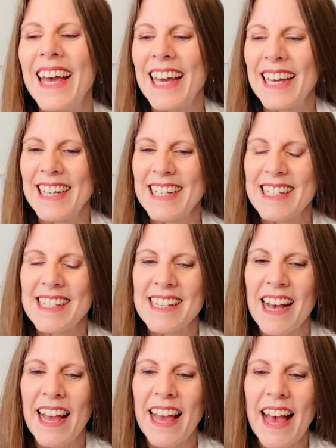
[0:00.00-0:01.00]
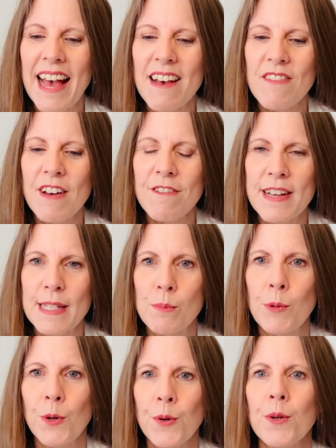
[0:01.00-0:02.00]
is I have a
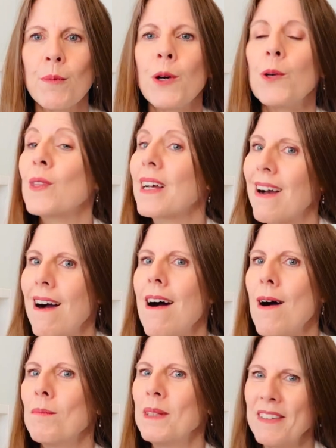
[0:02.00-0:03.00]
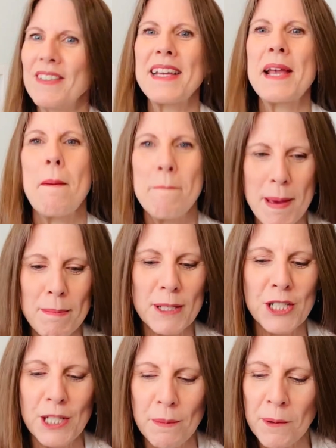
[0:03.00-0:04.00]
Facebook group called the Calm Living
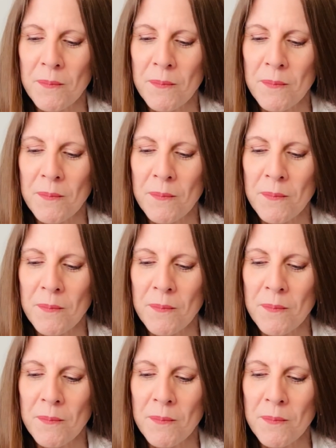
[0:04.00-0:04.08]
Membership.